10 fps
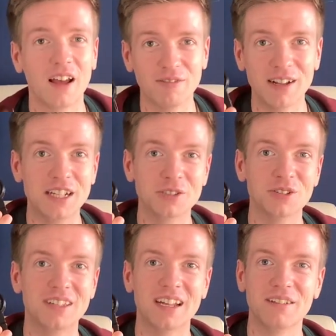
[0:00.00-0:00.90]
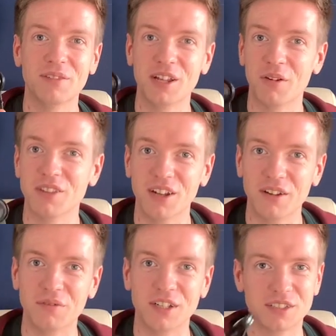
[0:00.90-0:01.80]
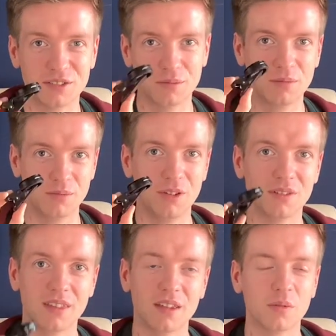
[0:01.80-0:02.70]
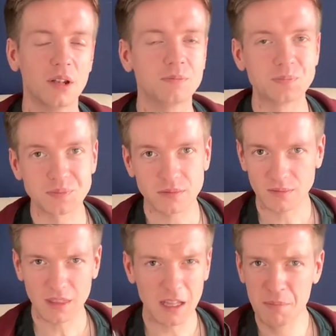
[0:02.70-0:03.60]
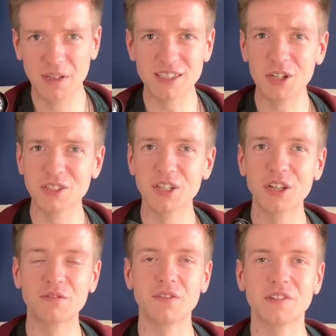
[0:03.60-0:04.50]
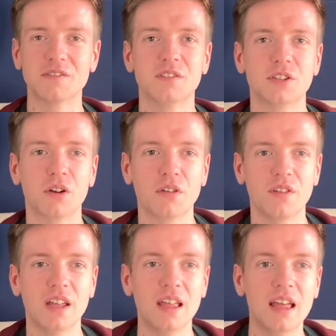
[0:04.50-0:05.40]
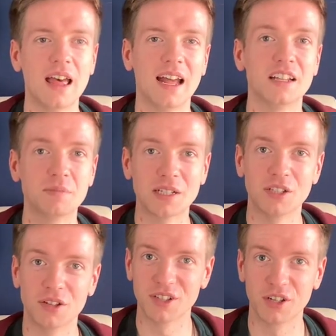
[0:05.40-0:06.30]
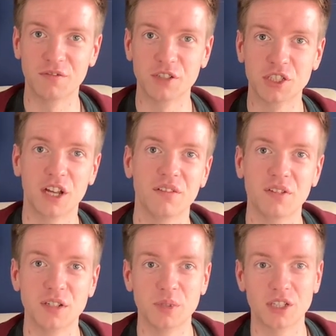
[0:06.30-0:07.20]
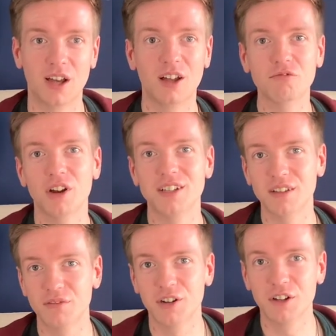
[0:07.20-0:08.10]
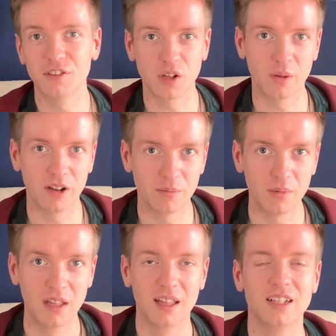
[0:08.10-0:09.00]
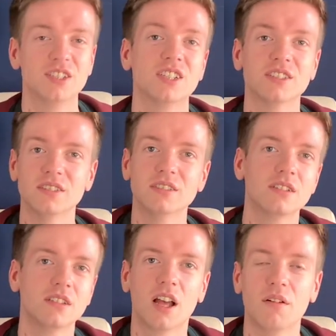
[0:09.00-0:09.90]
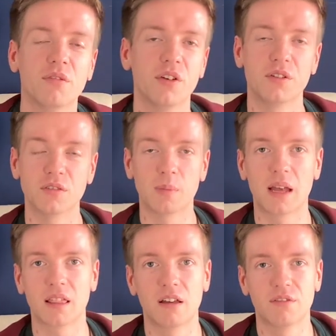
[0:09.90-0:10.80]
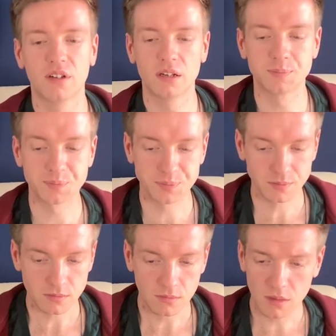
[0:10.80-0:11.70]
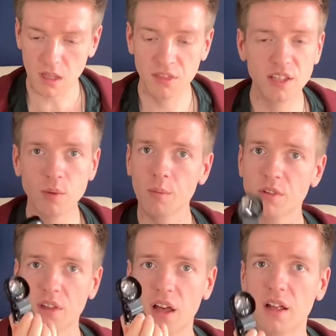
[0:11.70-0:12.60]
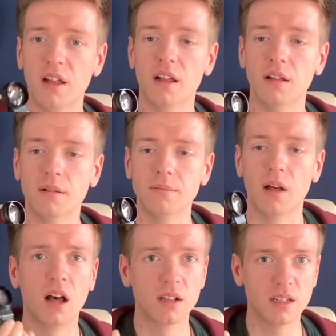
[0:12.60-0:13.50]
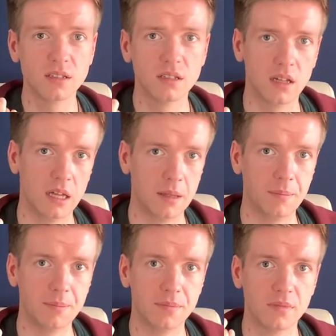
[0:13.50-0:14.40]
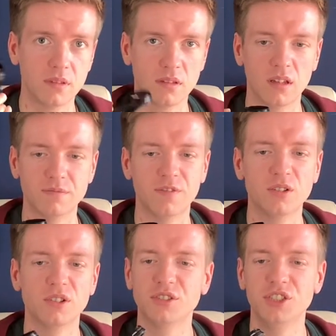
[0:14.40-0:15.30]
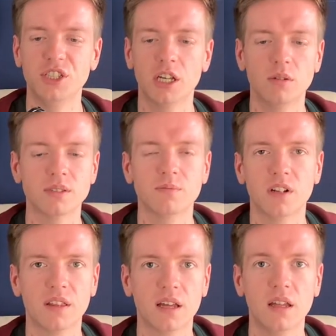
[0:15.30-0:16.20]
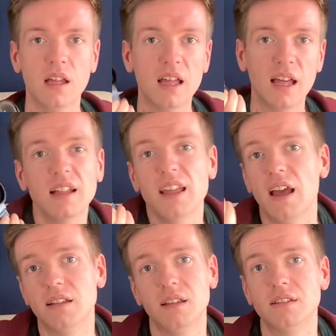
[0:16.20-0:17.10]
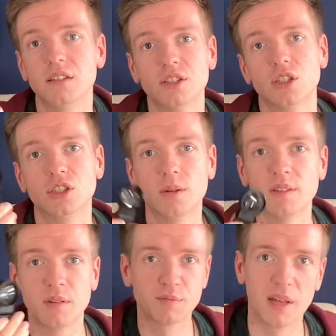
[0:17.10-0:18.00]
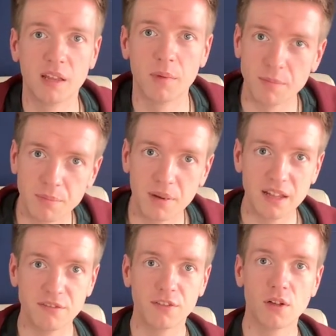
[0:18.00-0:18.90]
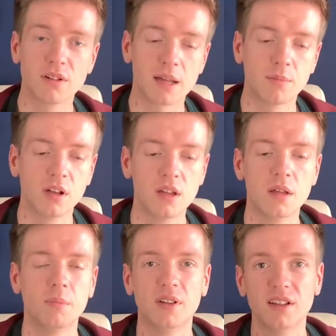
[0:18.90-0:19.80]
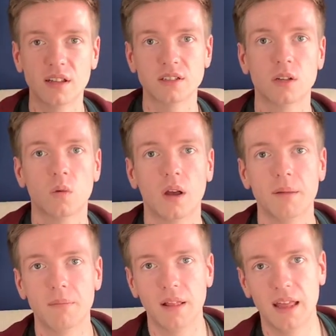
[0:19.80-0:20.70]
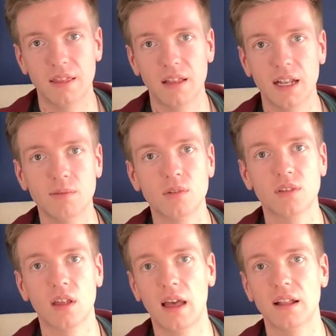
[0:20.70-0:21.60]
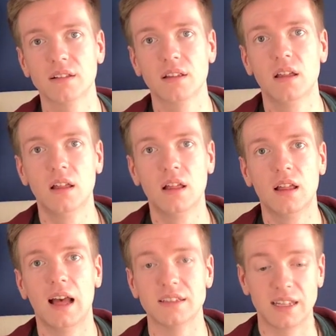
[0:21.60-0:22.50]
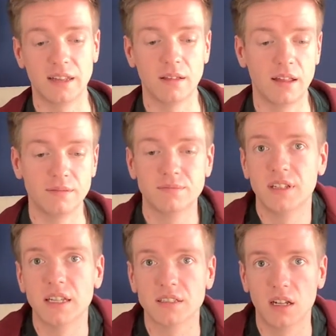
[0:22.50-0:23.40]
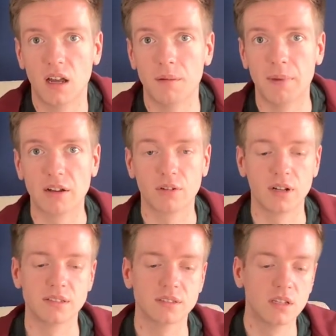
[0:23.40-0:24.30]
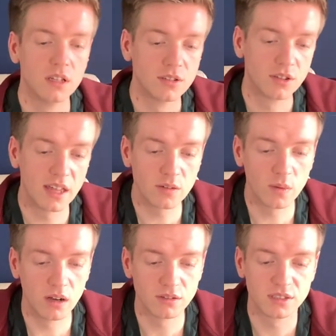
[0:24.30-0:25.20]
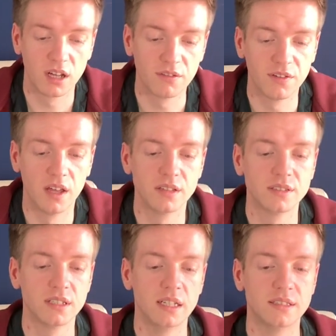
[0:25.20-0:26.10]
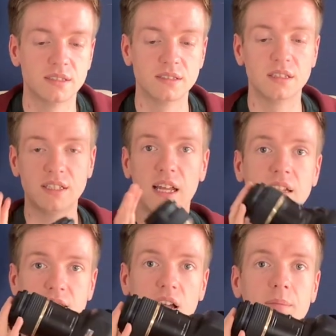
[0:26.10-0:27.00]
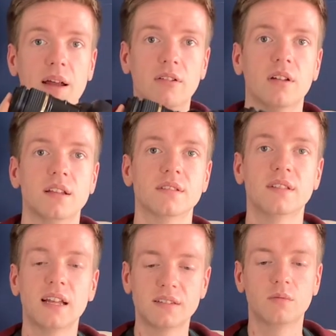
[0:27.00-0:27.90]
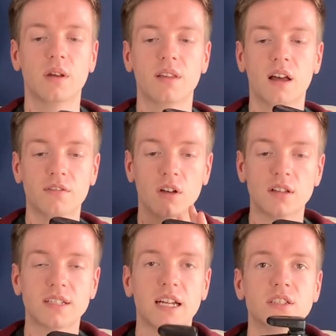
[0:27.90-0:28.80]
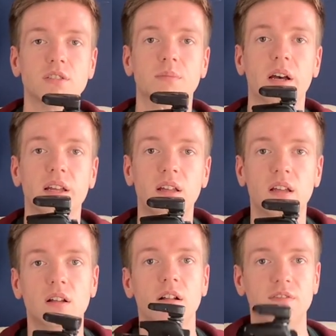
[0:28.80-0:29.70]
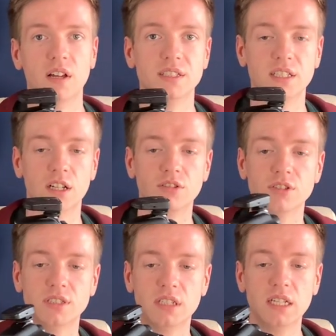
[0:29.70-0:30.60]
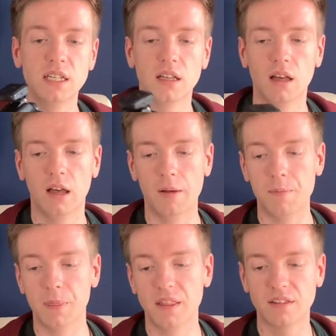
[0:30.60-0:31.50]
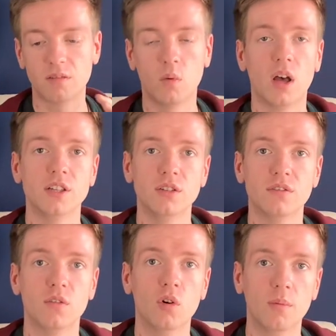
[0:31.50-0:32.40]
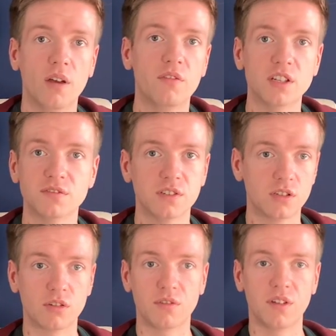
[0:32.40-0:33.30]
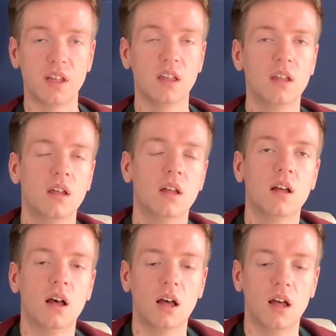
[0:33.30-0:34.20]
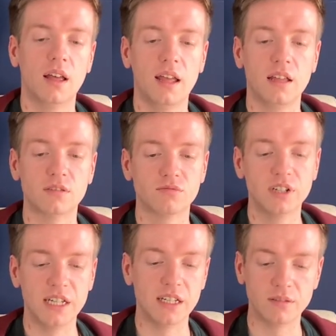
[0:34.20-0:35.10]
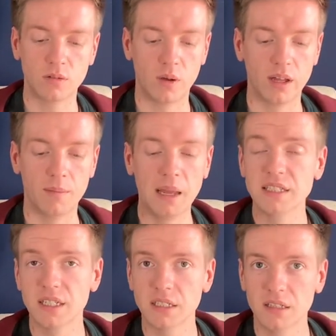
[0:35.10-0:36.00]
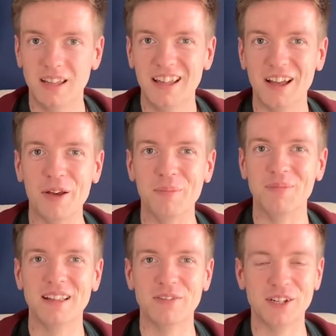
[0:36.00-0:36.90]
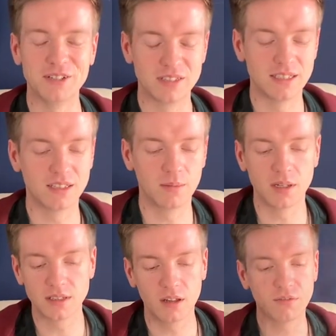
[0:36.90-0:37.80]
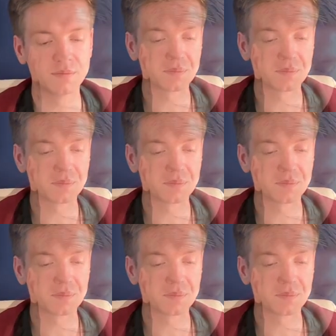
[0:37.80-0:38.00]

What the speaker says: I really enjoyed taking a video of the knife fish using this one. But it's not so good for photography, and especially good for shy fish, which aren't right at the front of the aquarium. It just can't focus back that far. This one was Arca, the photo studio or something like that. And yeah, it does a good job. It's much better than my plain phone camera, but it doesn't quite hit the levels as a DSLR macro lens. So that's where I'll start first, is the DSLR macro lens, and that's the one that I've got attached to my 1300D. This is what I use for all my fish photography. It's really quite amazing, if I do say so myself.